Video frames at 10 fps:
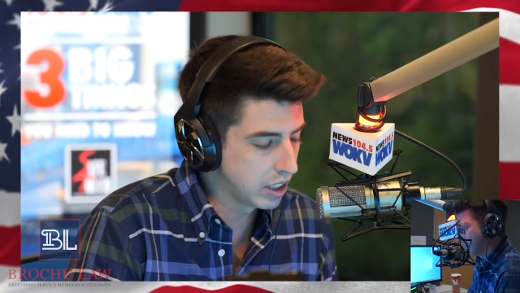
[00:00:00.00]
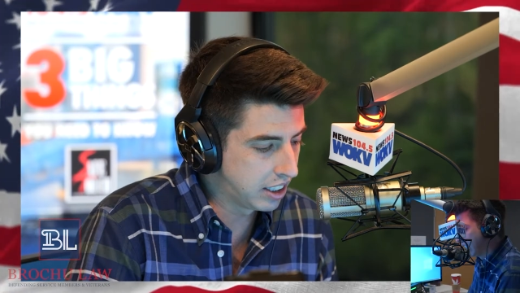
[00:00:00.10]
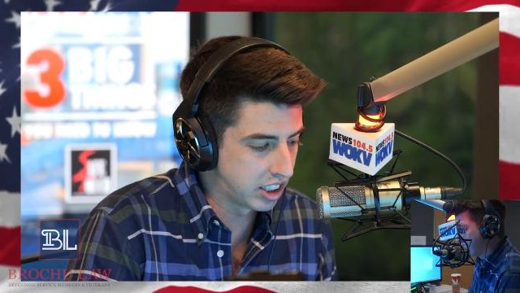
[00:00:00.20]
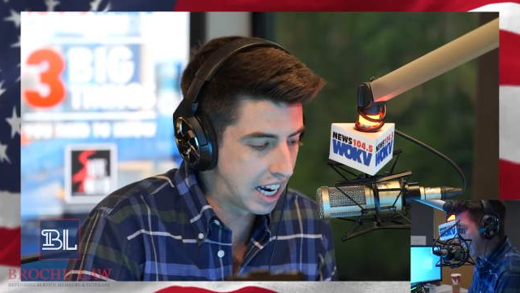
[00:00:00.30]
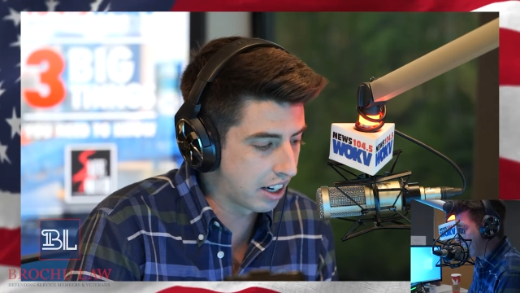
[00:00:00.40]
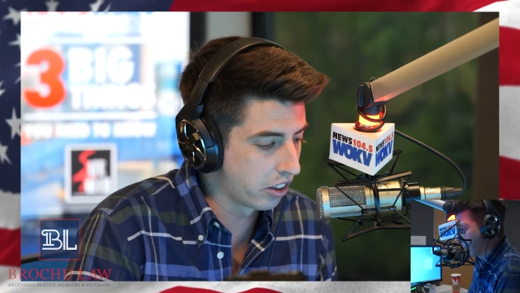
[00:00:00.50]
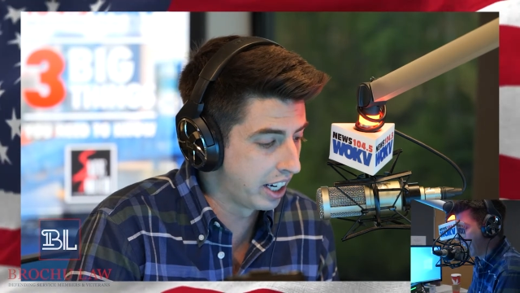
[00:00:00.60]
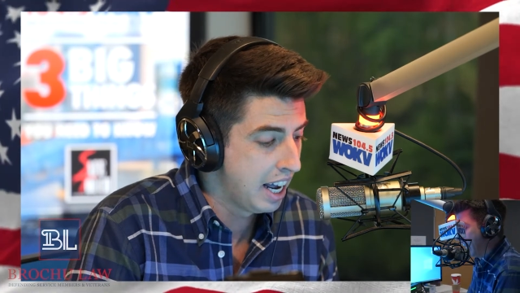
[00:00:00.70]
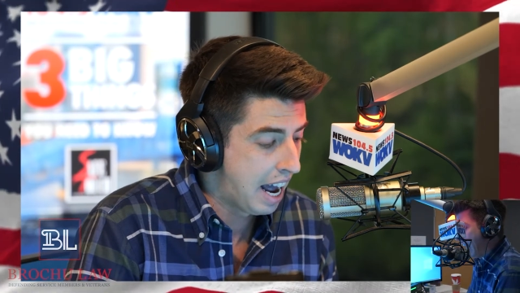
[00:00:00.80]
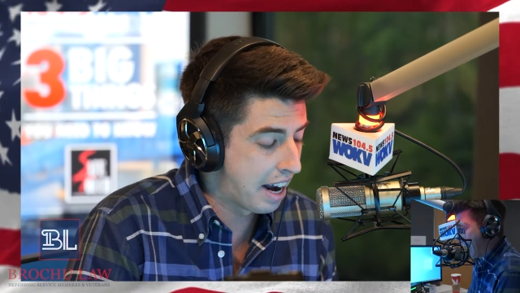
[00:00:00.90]
Exactly.
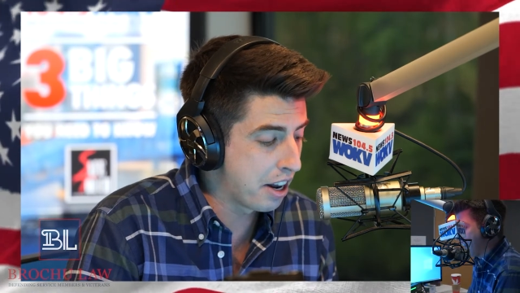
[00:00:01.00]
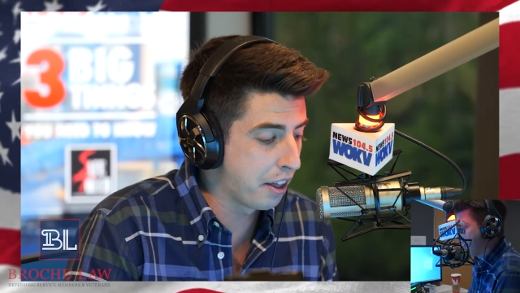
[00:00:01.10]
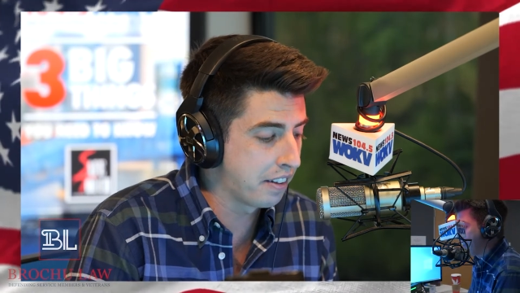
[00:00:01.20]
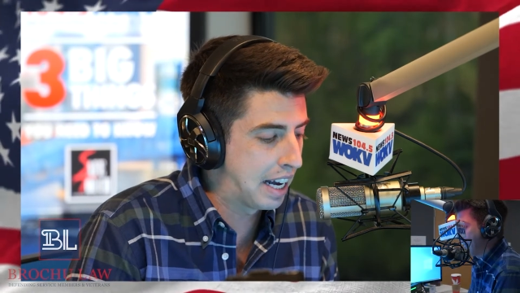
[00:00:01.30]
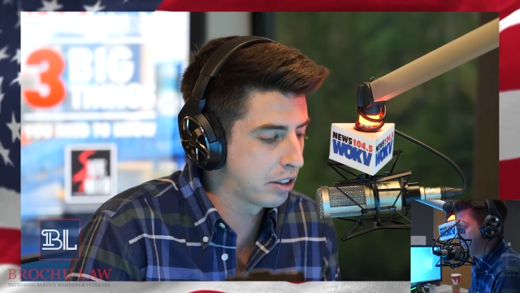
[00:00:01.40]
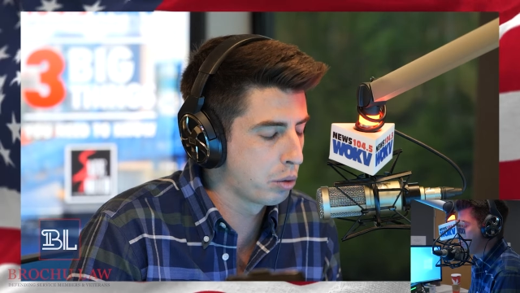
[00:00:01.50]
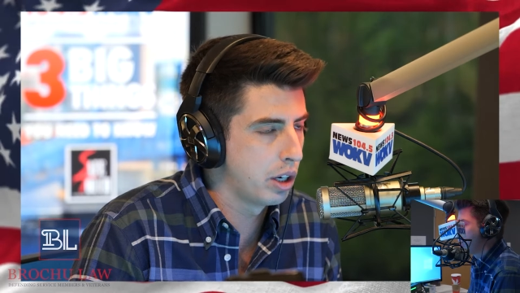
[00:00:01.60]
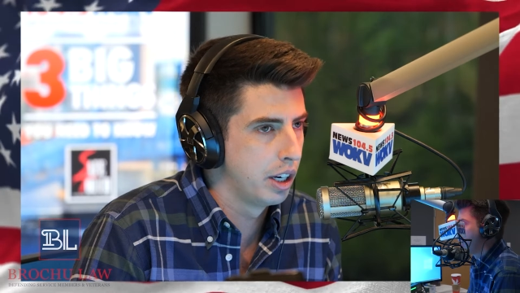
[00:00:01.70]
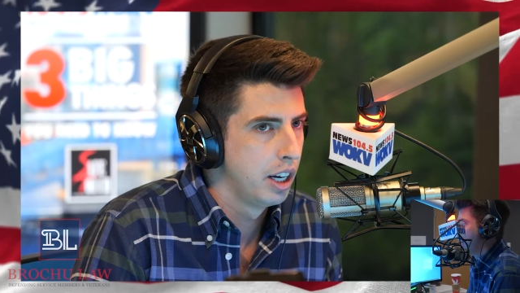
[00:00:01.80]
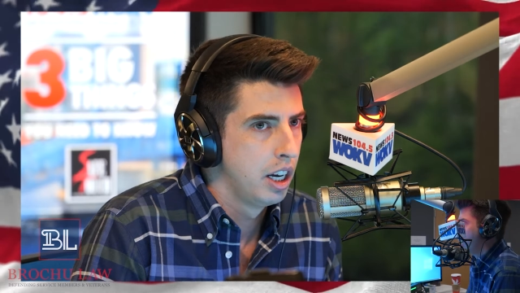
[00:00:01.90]
And I think that's what